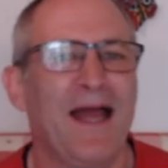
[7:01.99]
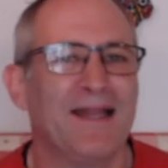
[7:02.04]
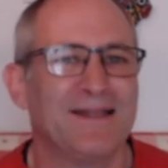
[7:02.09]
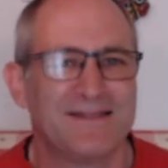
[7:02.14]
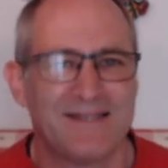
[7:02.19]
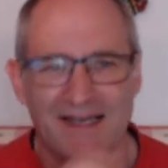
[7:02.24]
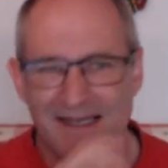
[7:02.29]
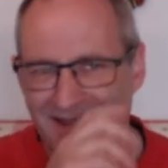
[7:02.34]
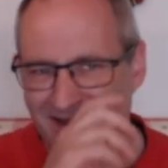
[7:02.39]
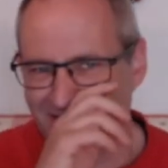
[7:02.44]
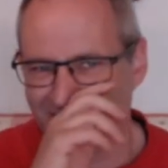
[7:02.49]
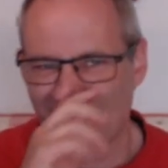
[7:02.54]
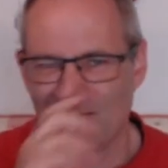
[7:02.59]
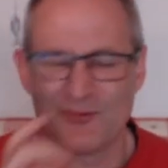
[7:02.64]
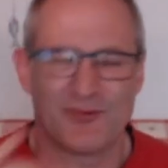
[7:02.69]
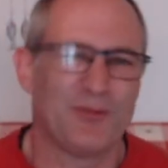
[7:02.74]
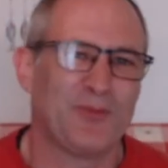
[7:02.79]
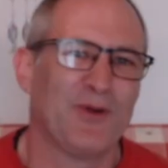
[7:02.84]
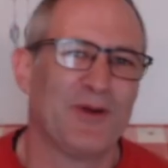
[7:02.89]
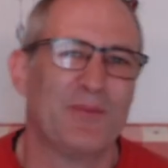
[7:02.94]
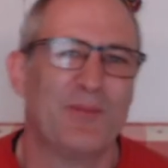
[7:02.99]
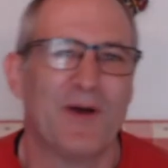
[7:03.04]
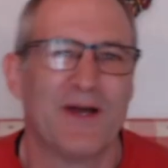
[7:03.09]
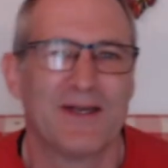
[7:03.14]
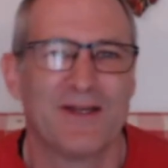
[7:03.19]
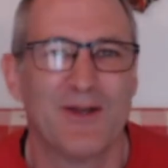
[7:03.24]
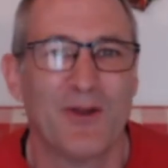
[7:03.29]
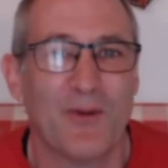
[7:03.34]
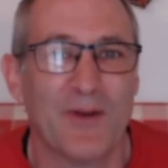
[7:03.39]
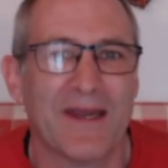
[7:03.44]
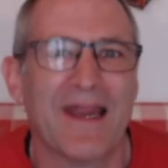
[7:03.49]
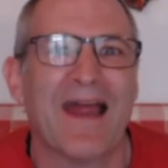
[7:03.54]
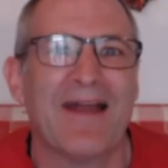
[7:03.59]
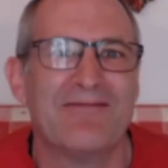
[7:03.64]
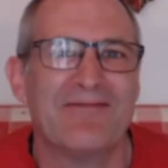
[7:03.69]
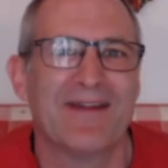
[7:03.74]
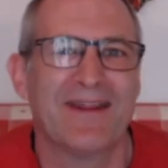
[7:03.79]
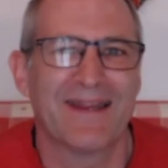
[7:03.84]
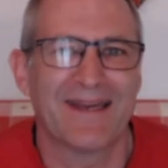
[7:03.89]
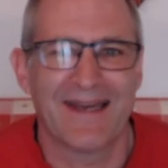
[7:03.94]
Tanya contributed by doing
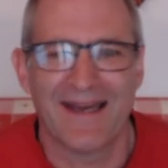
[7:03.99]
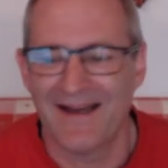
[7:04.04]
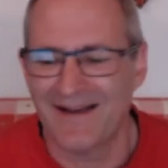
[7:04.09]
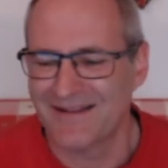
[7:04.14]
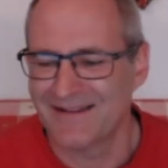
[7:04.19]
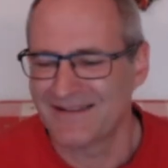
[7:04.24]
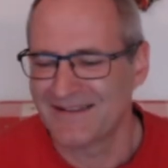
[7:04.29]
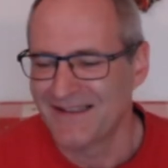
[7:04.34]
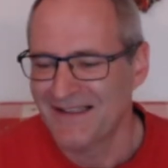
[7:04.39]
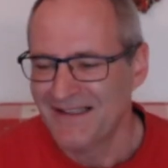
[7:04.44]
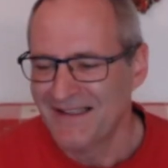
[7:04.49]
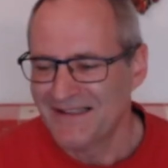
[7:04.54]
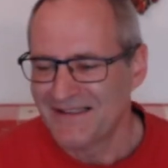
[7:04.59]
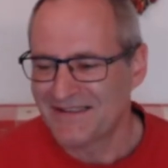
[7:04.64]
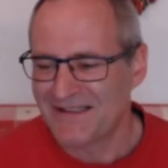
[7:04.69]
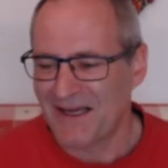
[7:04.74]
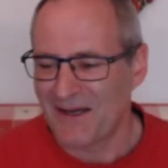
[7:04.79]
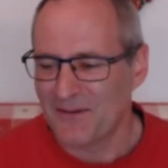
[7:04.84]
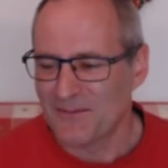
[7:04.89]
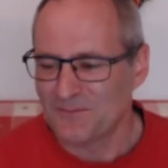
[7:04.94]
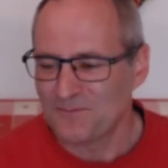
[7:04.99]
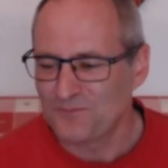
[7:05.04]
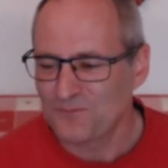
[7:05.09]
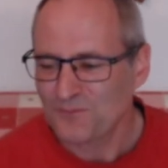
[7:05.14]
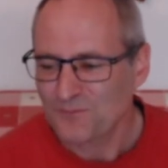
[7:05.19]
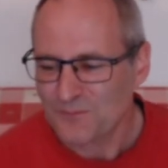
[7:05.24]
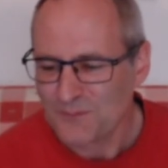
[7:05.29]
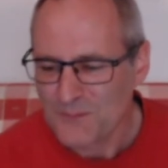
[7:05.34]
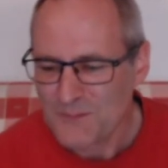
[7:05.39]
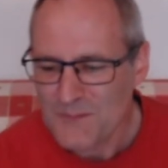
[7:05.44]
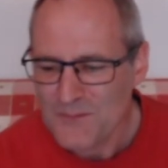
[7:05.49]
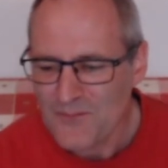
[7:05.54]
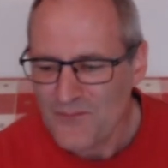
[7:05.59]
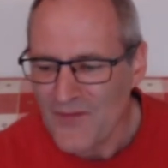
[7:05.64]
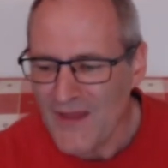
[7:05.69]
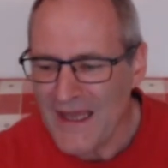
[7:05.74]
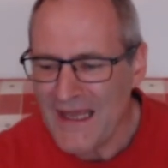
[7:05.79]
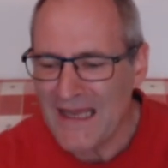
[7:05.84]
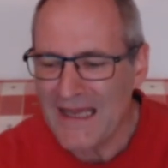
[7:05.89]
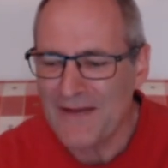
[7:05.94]
everything else. So
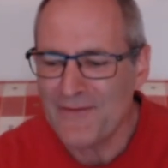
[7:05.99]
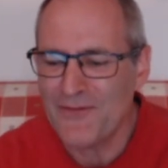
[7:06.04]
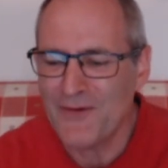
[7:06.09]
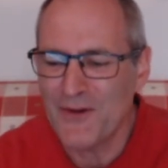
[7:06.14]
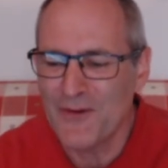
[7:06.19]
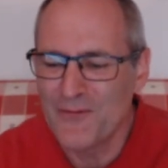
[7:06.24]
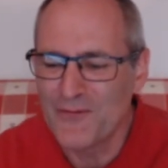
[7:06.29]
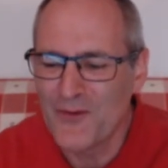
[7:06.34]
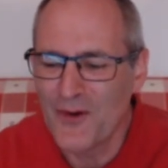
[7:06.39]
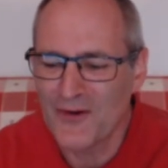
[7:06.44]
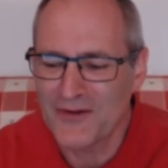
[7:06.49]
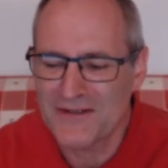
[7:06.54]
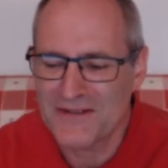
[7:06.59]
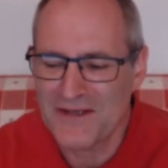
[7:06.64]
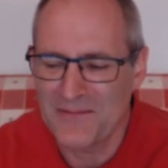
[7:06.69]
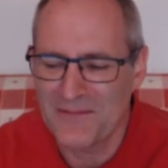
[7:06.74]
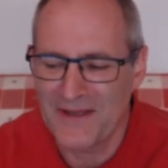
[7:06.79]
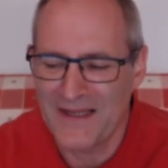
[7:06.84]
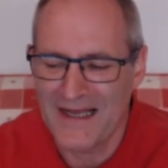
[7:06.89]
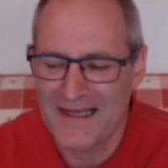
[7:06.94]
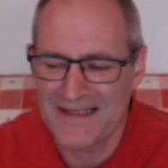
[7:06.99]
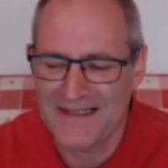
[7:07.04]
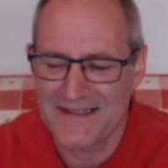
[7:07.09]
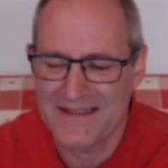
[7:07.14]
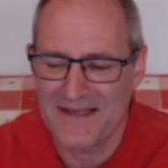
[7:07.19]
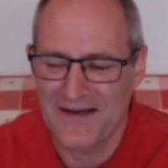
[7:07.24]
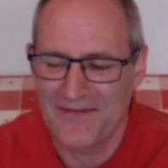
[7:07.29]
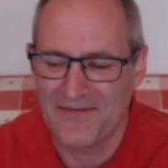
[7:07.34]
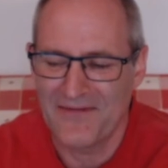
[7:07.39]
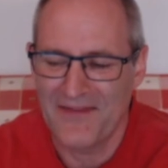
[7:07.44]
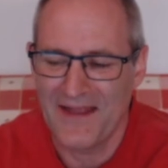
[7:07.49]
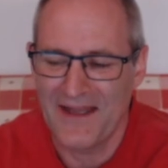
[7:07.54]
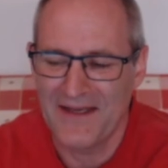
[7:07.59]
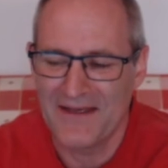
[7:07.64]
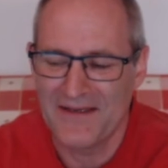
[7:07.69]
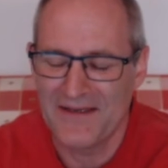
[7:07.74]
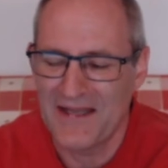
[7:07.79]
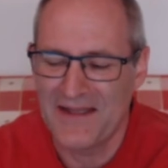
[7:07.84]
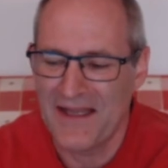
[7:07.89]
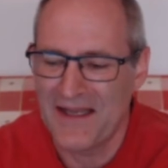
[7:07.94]
if you've got some of that stuff,
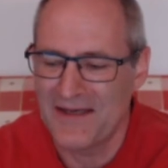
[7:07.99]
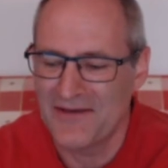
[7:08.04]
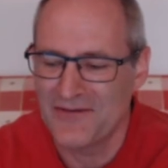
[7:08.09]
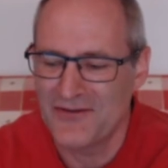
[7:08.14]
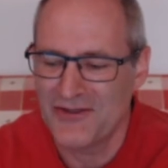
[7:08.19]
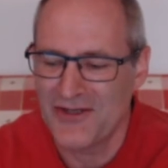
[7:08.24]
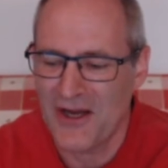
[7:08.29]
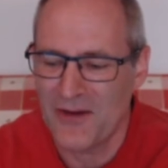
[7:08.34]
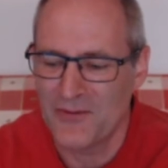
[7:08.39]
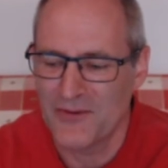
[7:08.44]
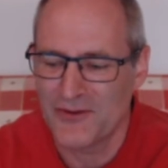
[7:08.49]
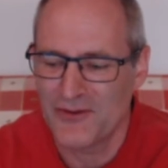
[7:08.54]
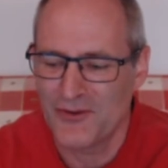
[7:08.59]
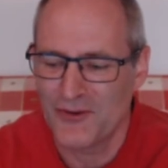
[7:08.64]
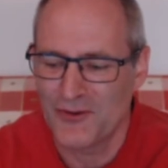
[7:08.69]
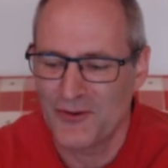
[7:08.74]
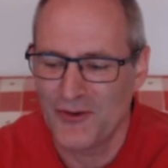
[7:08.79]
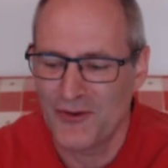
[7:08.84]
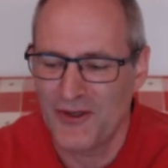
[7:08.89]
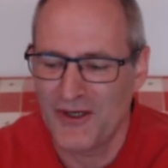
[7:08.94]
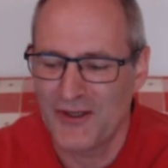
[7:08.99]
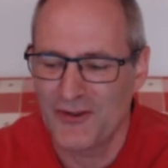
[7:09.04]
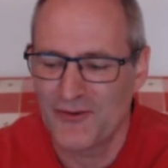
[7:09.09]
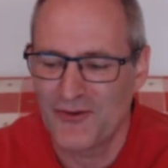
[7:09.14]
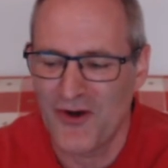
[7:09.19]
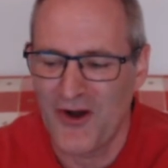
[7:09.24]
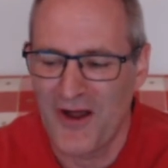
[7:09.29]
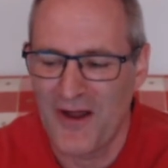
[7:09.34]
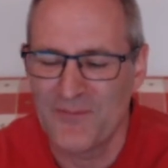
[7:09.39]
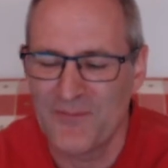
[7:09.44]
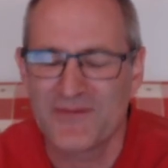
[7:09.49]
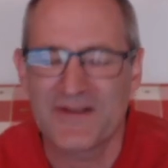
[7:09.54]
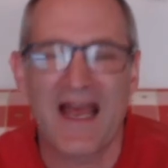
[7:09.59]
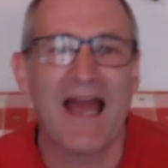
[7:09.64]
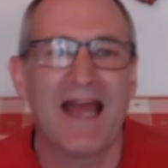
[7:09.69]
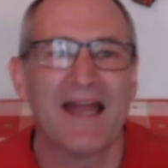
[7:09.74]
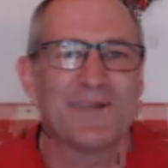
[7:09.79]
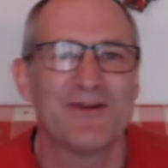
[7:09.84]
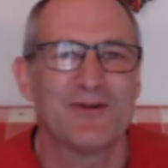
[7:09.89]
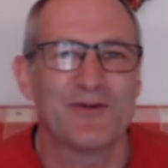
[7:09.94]
then show us your cooking triumphs
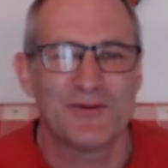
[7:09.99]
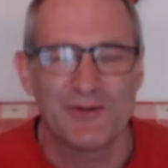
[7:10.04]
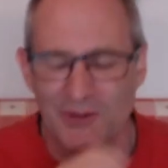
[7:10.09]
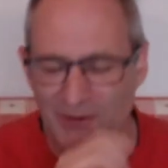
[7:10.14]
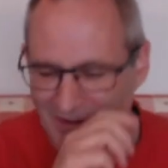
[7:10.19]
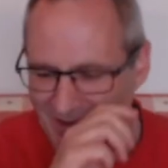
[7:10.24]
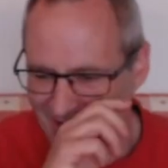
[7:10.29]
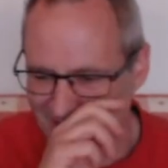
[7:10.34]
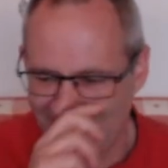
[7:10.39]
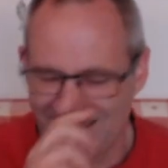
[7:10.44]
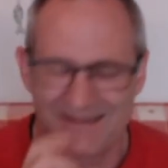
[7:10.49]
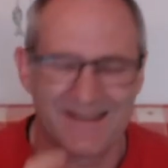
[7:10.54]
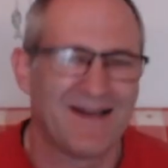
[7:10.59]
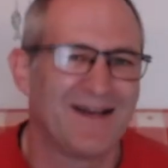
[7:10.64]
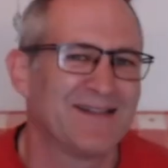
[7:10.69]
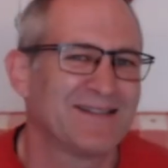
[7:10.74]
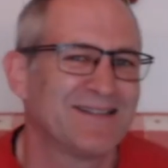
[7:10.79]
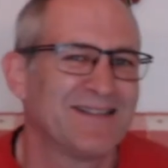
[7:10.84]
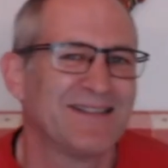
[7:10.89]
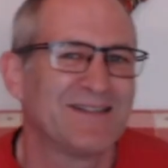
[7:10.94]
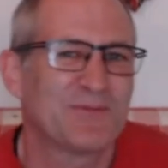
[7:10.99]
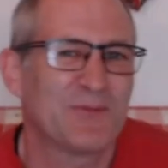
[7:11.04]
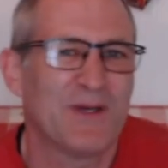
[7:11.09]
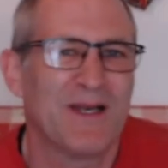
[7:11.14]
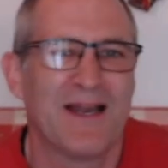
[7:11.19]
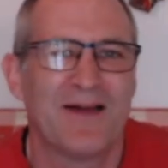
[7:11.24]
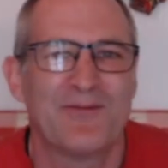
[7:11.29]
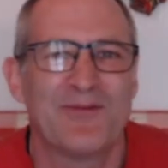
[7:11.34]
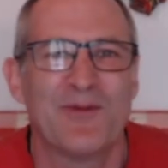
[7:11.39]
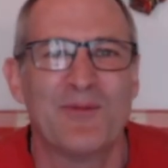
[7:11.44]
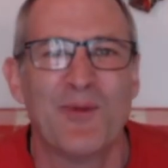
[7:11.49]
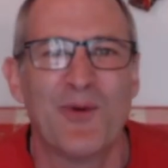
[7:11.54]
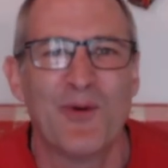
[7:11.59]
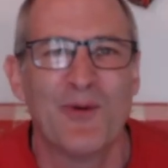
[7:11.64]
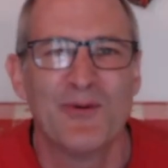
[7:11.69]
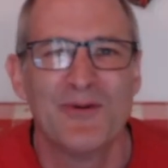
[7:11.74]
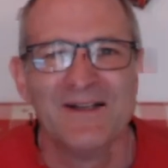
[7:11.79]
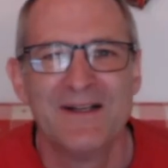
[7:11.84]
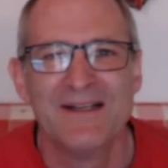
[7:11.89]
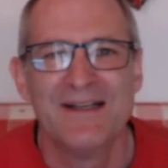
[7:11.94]
and your cooking disasters. We love them all,
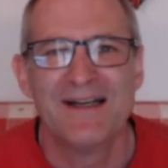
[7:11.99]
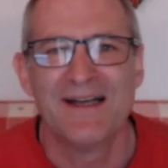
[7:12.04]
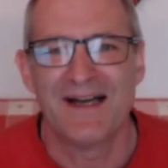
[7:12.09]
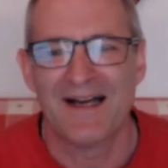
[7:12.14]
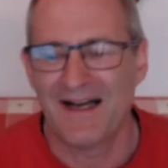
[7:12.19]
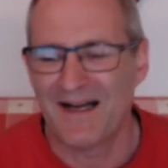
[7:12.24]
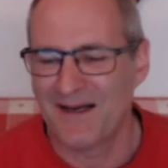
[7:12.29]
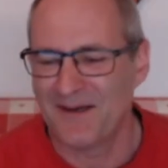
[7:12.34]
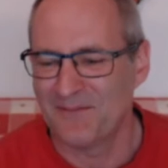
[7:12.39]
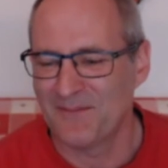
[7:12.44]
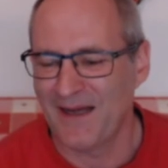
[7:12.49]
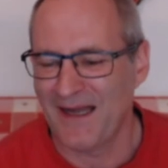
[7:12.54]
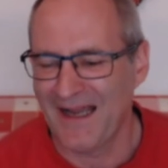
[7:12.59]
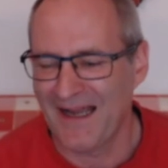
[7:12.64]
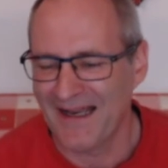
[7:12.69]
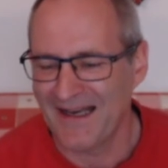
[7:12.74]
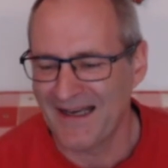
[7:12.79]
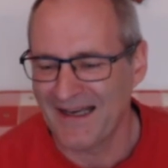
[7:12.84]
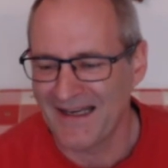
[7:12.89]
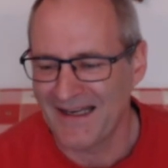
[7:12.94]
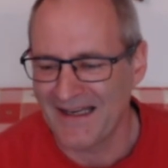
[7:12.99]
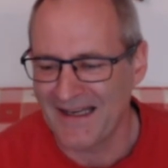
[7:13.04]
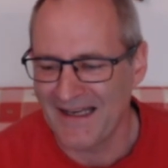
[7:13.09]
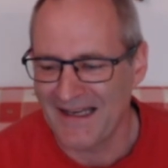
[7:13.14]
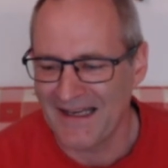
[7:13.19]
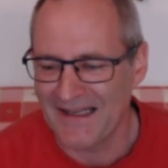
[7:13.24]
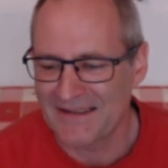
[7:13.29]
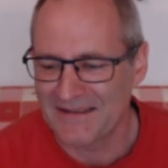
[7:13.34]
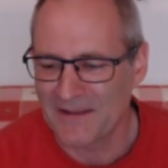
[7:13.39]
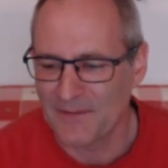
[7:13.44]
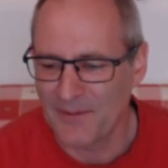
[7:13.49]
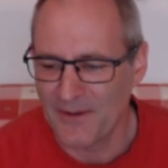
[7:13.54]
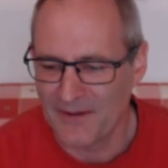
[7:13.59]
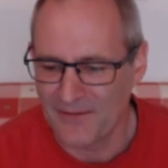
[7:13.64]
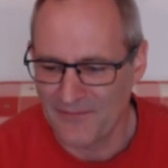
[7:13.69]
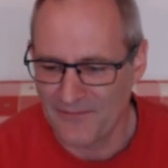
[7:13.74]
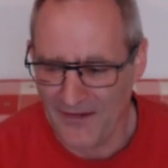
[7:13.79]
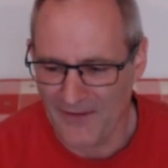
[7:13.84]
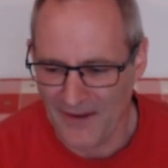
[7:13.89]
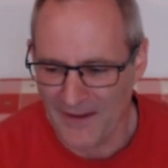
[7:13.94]
and it's a bit of
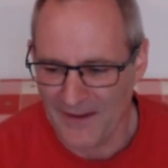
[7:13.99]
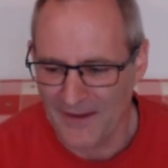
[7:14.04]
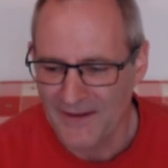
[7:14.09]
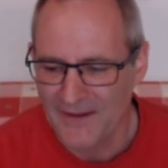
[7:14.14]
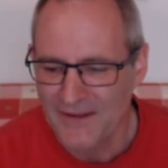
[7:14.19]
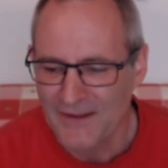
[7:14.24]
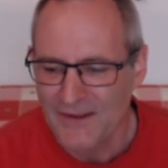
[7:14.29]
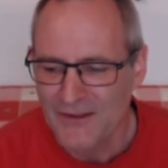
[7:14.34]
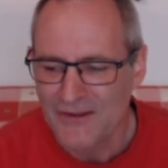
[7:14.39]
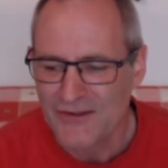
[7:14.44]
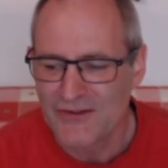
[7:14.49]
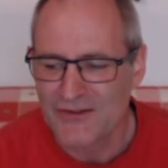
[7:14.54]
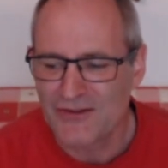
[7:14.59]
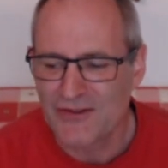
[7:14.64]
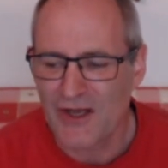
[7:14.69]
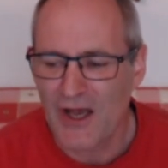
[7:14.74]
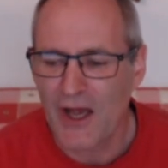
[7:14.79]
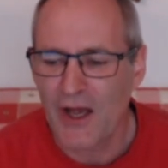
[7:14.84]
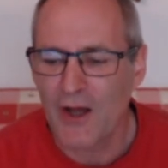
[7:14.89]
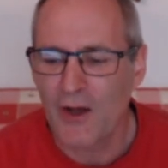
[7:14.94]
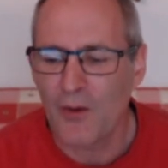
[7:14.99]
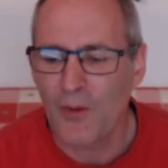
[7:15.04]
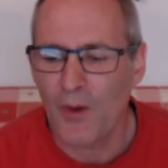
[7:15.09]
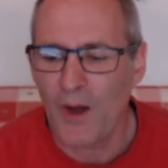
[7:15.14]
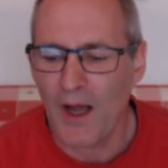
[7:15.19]
fun. So